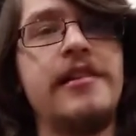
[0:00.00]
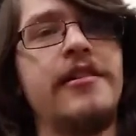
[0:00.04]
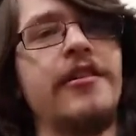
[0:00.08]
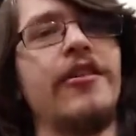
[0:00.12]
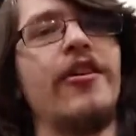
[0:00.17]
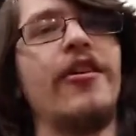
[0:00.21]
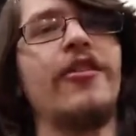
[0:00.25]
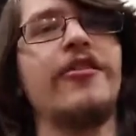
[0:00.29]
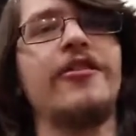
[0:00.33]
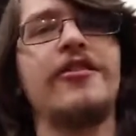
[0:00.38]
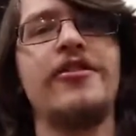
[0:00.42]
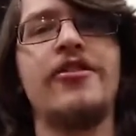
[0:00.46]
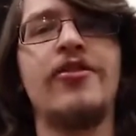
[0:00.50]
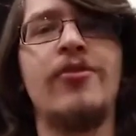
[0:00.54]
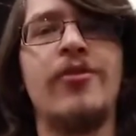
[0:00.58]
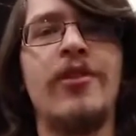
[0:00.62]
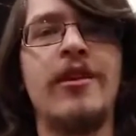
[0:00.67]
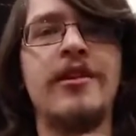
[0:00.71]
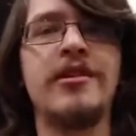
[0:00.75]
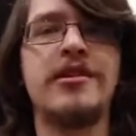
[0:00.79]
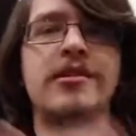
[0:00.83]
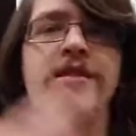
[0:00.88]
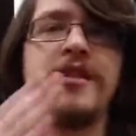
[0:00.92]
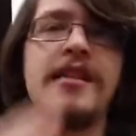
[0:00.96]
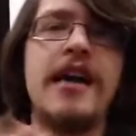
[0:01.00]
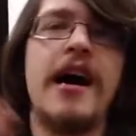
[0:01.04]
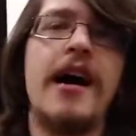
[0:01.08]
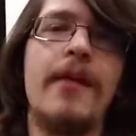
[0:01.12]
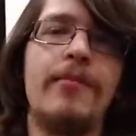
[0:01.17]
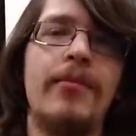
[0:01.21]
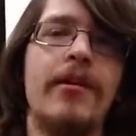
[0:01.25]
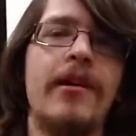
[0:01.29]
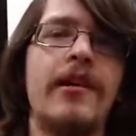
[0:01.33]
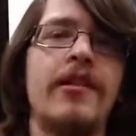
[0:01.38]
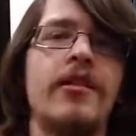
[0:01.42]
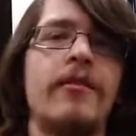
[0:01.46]
You know, you don't want to
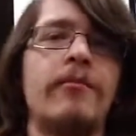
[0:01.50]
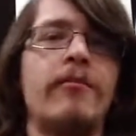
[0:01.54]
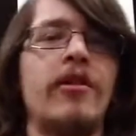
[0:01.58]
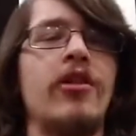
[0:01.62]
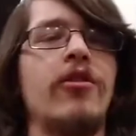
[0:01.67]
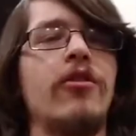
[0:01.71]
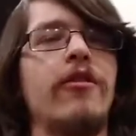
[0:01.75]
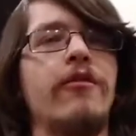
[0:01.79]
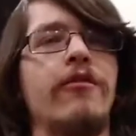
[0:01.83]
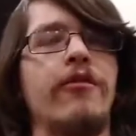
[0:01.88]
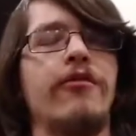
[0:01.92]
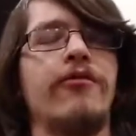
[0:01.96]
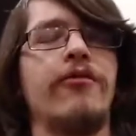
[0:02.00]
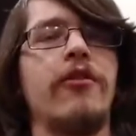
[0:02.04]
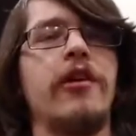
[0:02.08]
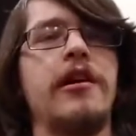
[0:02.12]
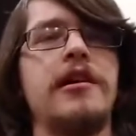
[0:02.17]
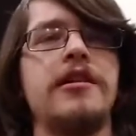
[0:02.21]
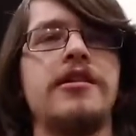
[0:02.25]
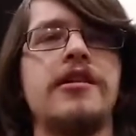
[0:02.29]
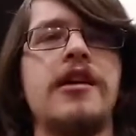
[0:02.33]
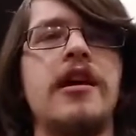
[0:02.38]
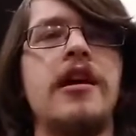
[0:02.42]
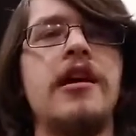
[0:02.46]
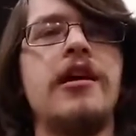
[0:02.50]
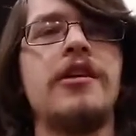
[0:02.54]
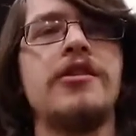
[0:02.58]
stop in the middle of a phrase.